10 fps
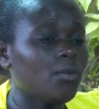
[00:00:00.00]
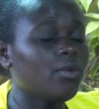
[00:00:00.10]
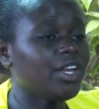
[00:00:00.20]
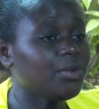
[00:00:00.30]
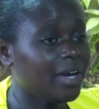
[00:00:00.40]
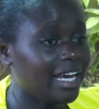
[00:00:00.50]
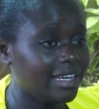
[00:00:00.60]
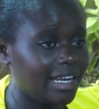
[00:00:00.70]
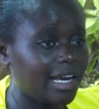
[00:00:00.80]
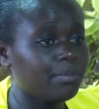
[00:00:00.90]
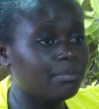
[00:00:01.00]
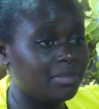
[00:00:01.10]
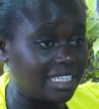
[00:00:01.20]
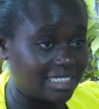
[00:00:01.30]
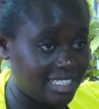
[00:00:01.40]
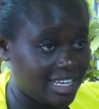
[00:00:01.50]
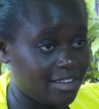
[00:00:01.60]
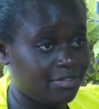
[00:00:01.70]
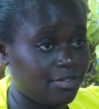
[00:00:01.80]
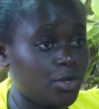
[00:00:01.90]
When you ended up being
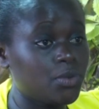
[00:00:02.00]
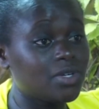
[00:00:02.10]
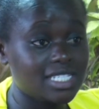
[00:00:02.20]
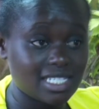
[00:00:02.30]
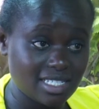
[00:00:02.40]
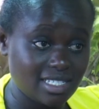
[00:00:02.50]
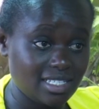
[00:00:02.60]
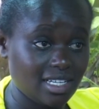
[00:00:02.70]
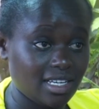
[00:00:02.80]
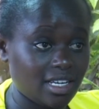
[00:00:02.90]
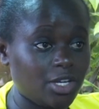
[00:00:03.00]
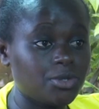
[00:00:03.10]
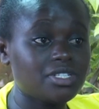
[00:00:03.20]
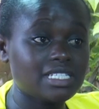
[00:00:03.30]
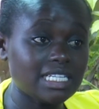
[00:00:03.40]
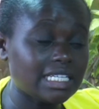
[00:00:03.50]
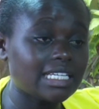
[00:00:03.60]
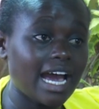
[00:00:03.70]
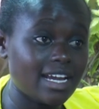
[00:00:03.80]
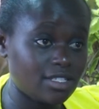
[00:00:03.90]
deaf, you were 16. You're still in
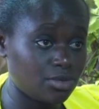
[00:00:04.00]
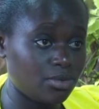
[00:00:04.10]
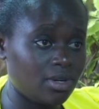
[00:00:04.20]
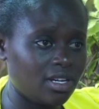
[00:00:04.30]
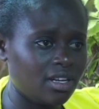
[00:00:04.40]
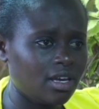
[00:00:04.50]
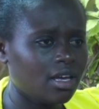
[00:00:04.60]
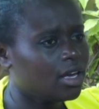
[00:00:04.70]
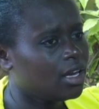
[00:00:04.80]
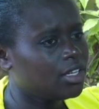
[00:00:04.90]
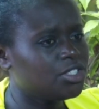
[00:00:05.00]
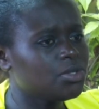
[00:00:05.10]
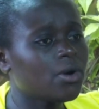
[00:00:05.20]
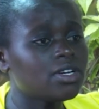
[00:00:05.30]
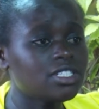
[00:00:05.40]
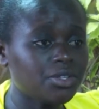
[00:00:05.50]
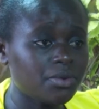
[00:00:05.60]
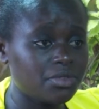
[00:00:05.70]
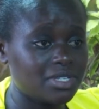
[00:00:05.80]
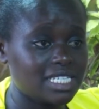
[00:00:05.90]
high school. Did you continue
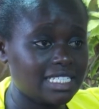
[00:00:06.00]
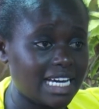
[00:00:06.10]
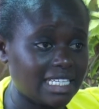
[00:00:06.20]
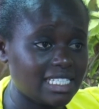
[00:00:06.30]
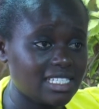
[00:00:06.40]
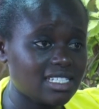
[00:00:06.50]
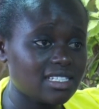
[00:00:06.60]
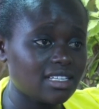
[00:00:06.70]
with your studies?